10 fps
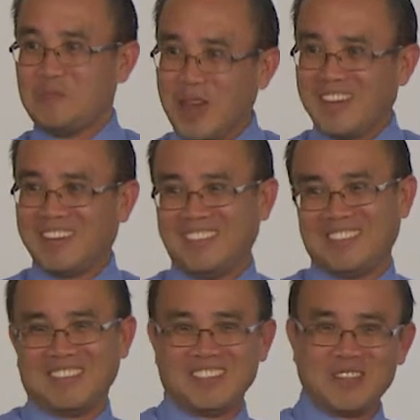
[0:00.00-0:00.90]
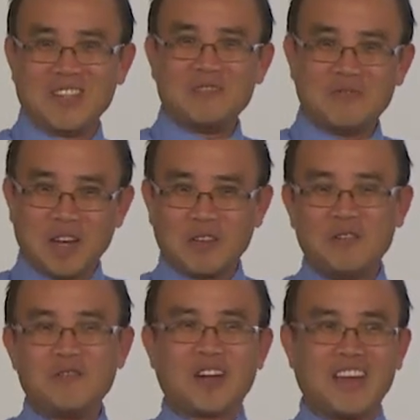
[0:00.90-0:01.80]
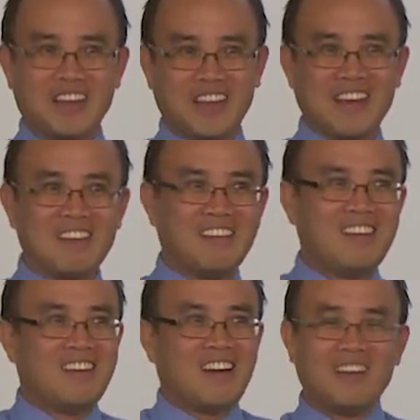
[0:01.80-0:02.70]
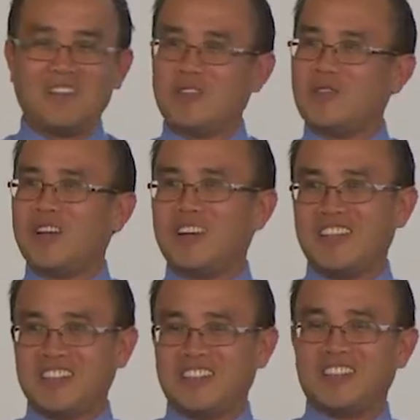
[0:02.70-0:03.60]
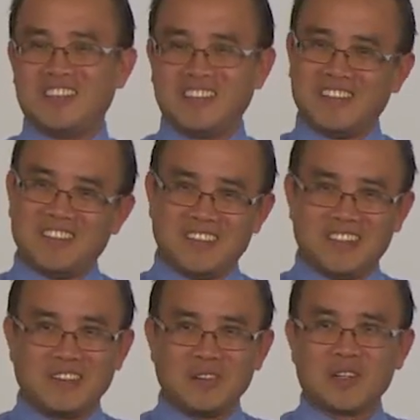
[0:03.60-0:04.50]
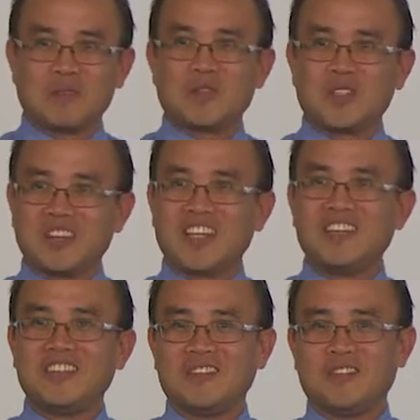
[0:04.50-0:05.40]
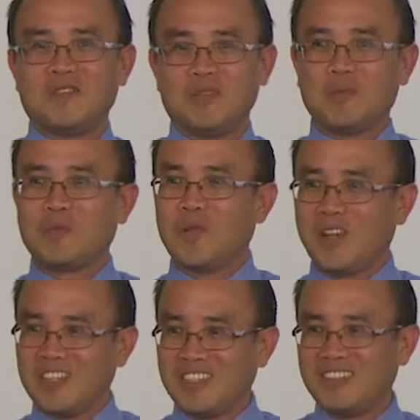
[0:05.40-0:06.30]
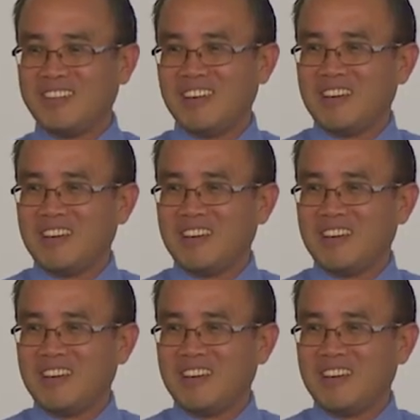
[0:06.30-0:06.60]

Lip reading: male. So in Vancouver area, I don't know whether this is a good representation of the population,